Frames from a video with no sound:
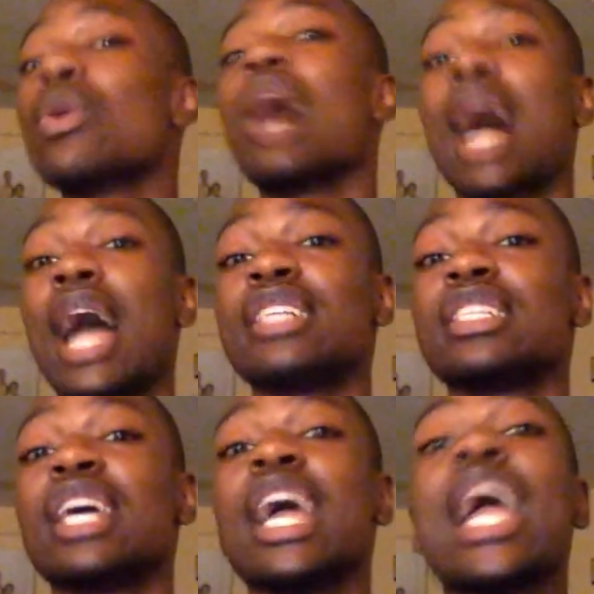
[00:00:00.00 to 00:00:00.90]
guys.
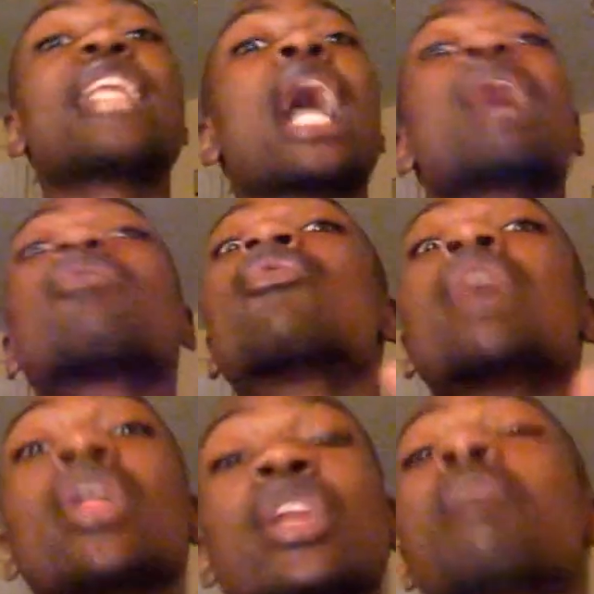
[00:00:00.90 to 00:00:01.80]
And I
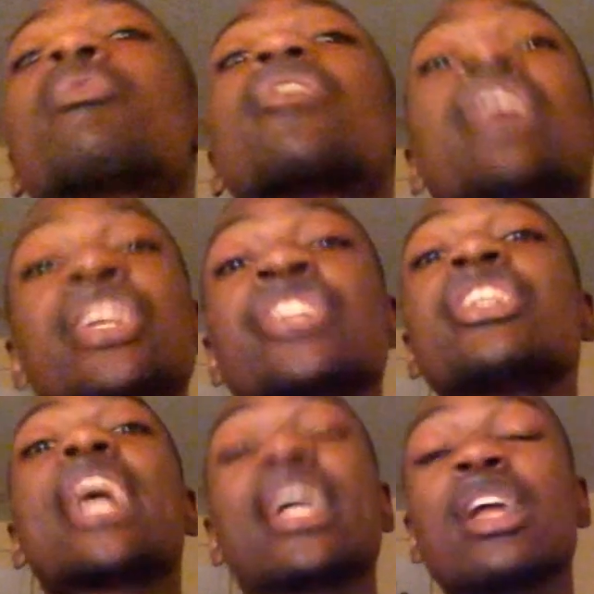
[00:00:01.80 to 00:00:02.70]
really
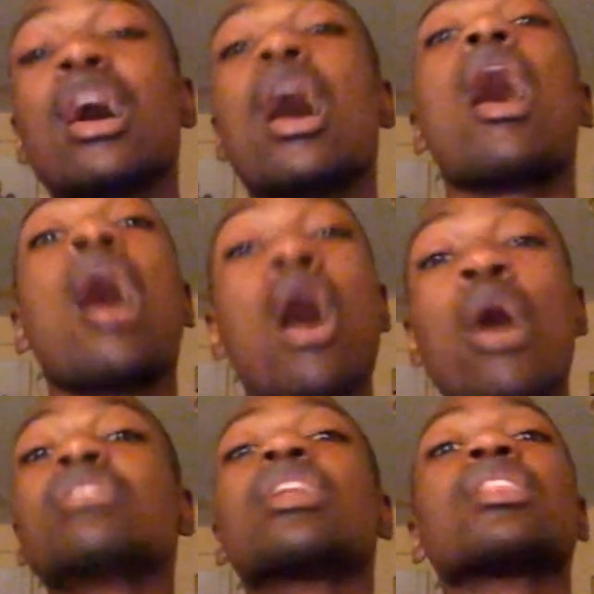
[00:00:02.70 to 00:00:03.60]
appreciate
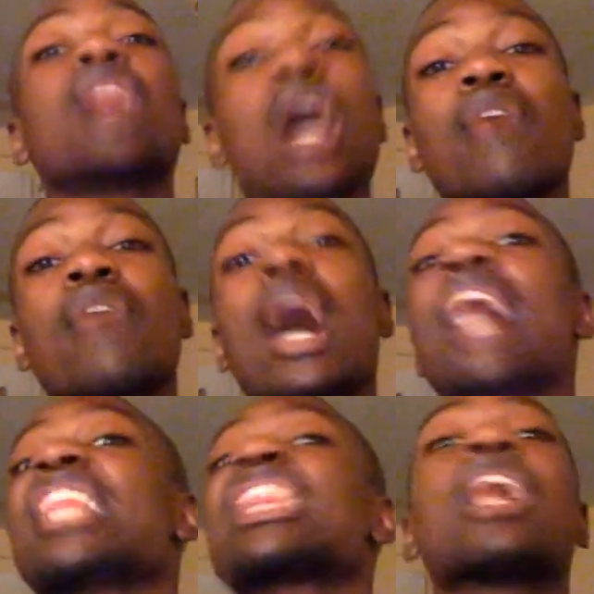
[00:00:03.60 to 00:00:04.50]
all the love. I
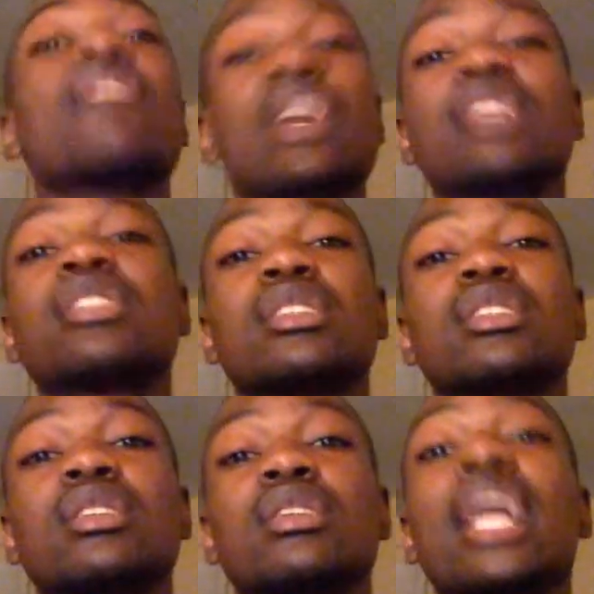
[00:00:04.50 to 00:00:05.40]
love it.
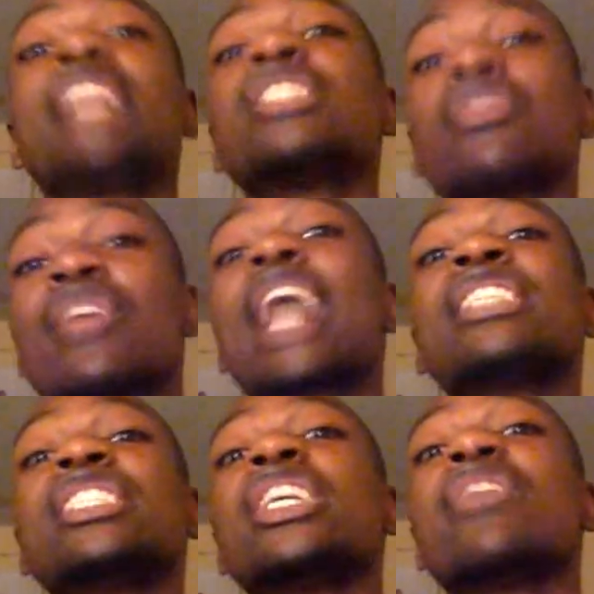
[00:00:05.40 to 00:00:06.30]
Instant
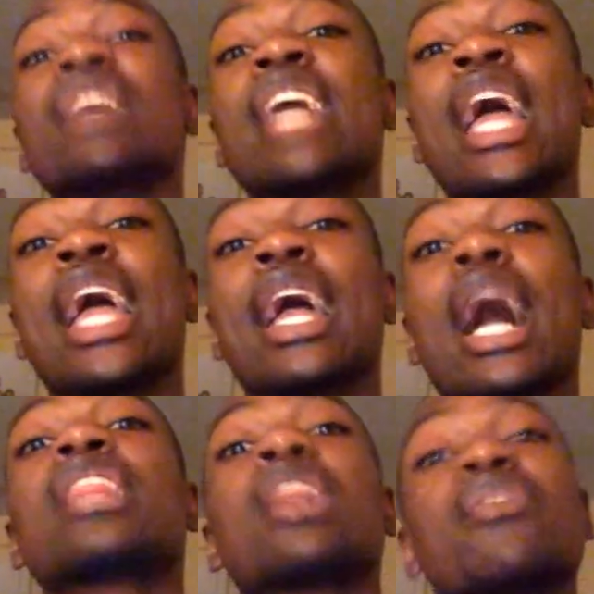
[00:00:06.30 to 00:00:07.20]
Reaction TV gang,
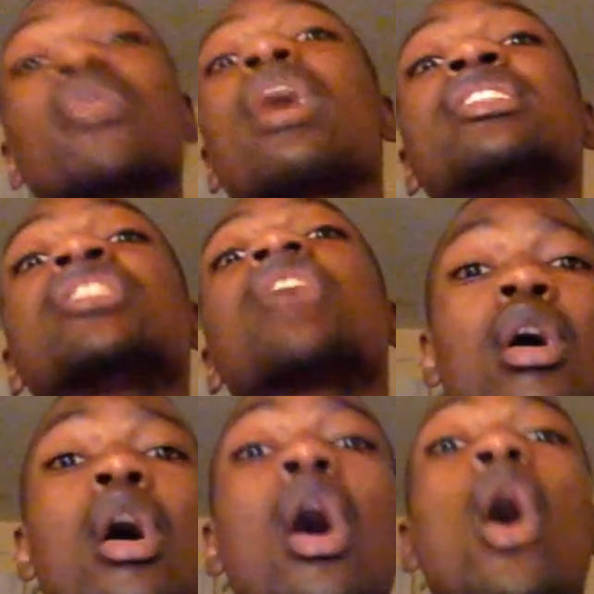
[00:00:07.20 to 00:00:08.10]
I love you guys so
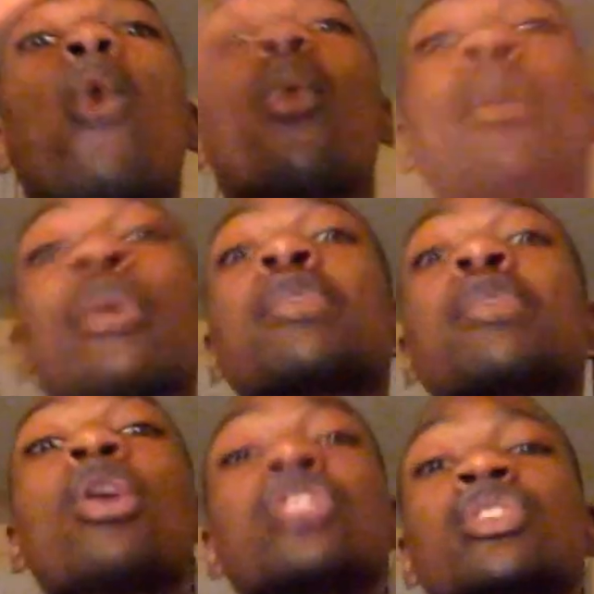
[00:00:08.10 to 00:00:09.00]
much. We were
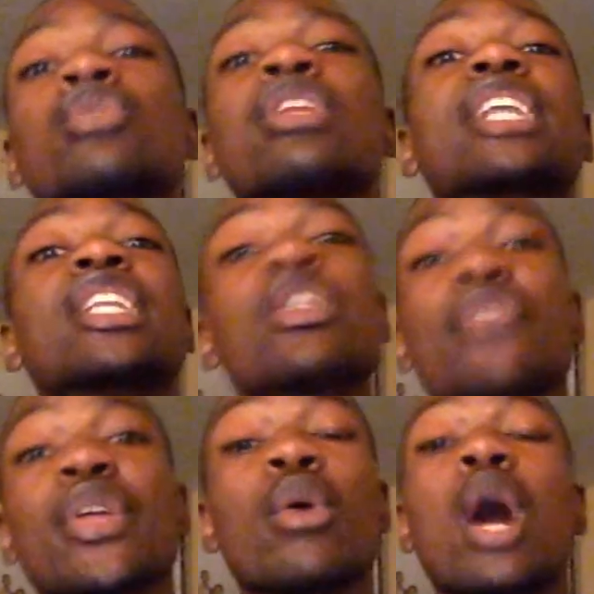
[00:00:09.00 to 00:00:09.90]
supposed to do this
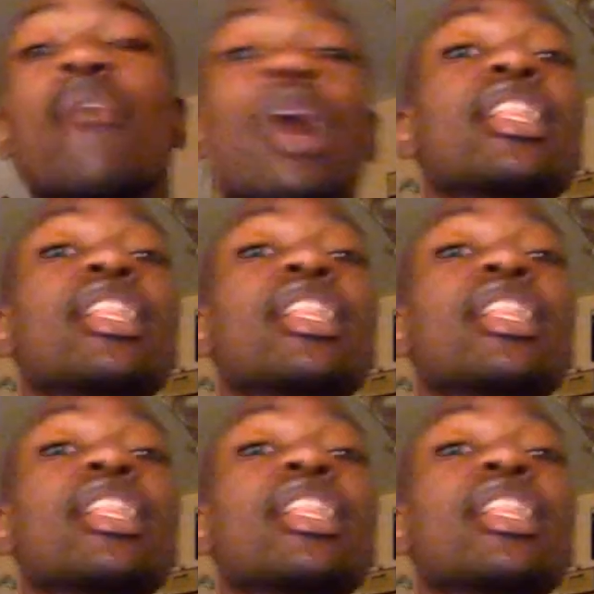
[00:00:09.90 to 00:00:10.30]
interview around